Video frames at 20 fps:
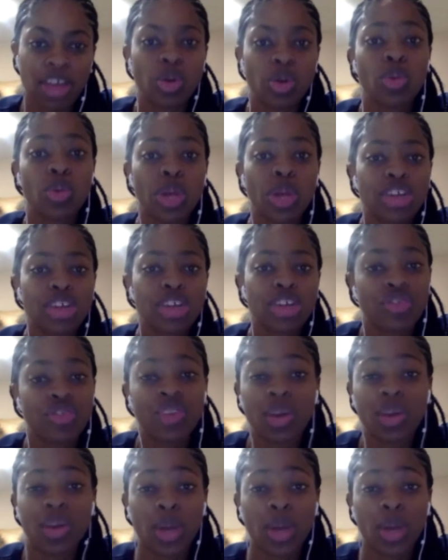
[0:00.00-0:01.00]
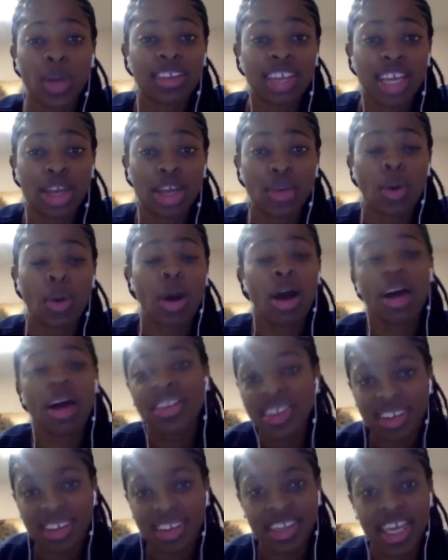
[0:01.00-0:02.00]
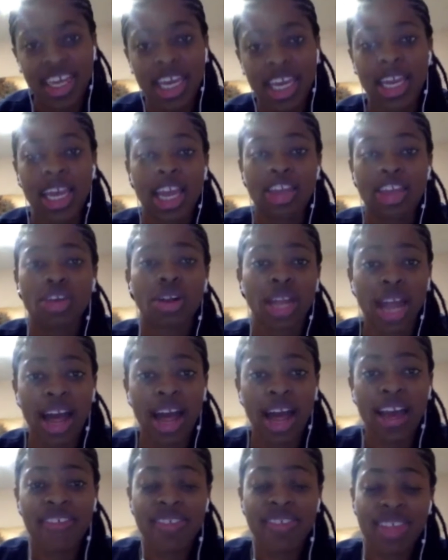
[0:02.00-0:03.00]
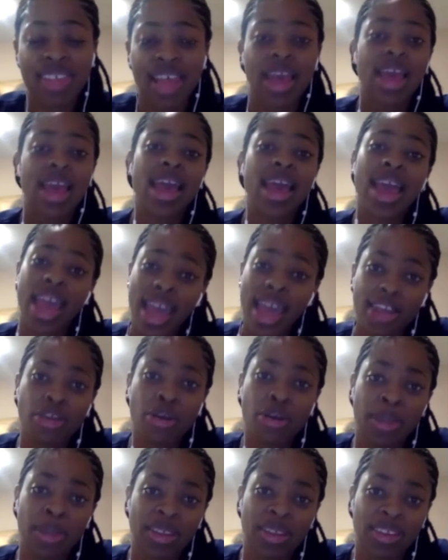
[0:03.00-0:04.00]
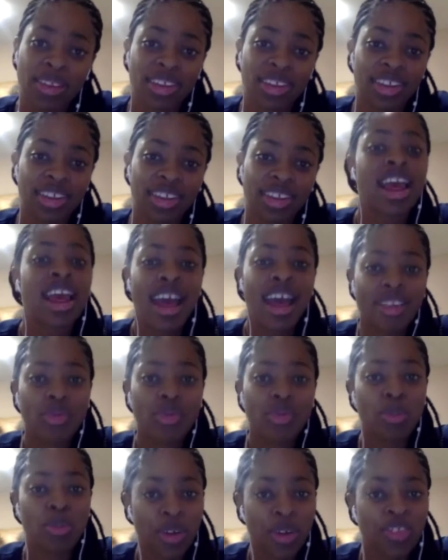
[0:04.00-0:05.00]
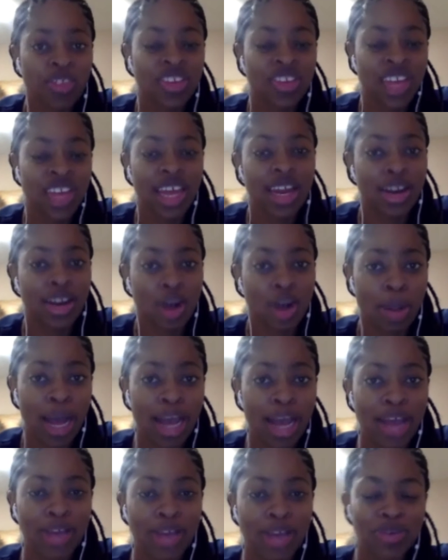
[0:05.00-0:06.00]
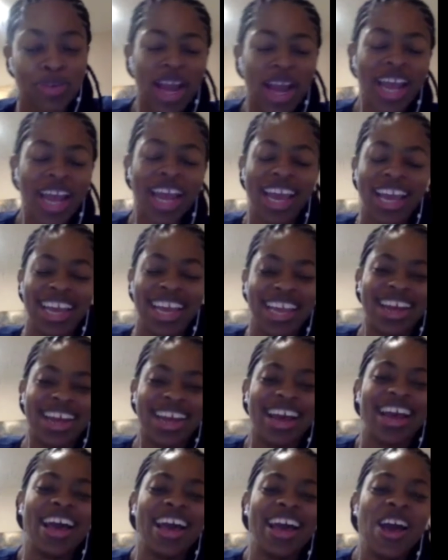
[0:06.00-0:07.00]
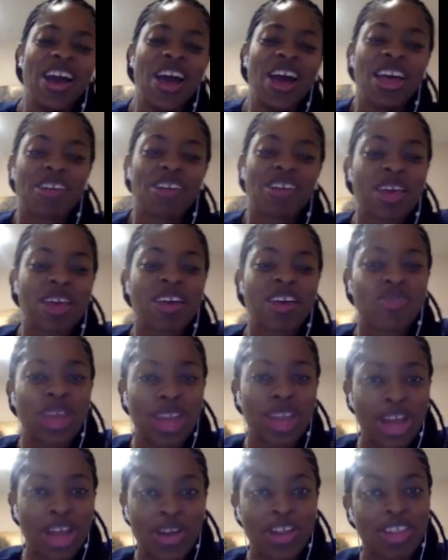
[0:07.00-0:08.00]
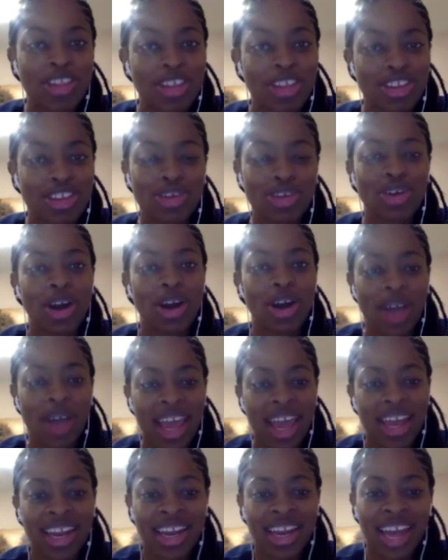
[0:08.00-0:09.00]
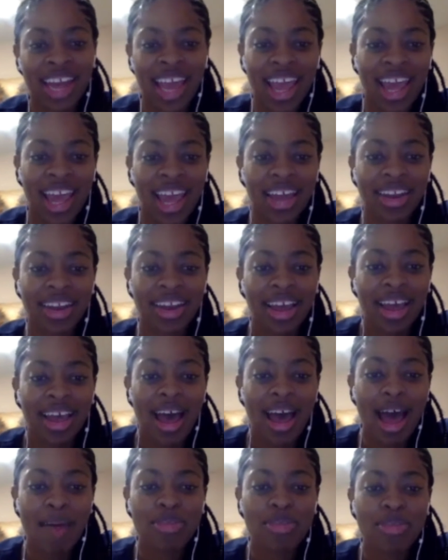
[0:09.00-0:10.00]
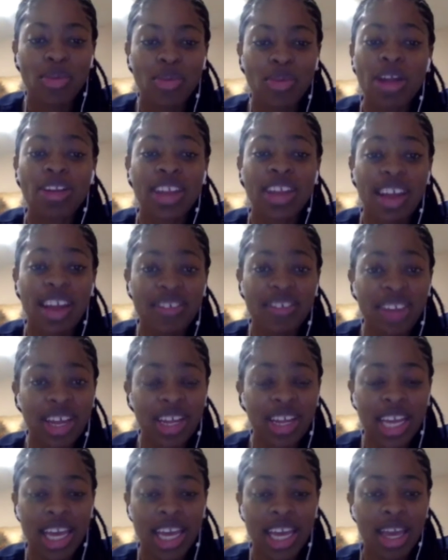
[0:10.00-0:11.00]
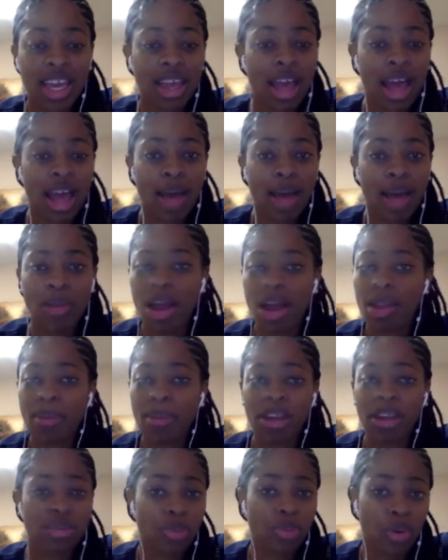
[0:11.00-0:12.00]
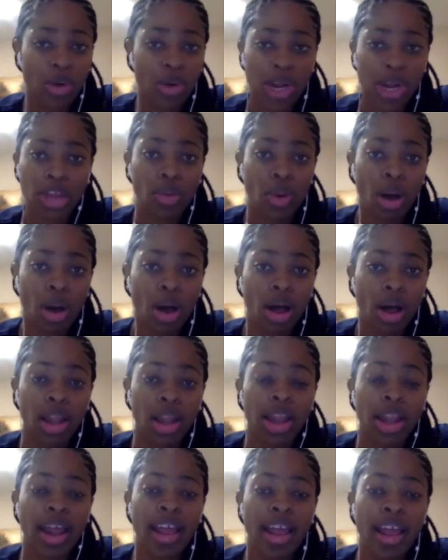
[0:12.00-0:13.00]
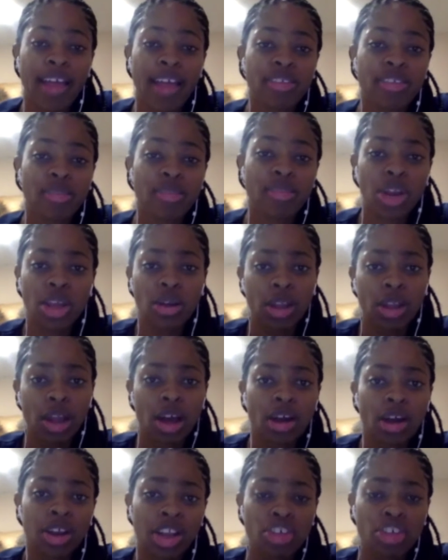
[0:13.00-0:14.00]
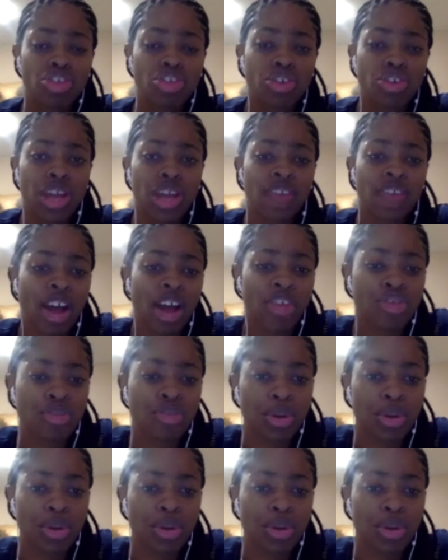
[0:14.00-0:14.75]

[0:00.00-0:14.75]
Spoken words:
because we really truthfully want to see you all succeed in your lives and in your businesses, as we both said in our bios, right? Because we know that the two go hand in hand. So we are definitely all about supporting you all and supporting you along on this journey of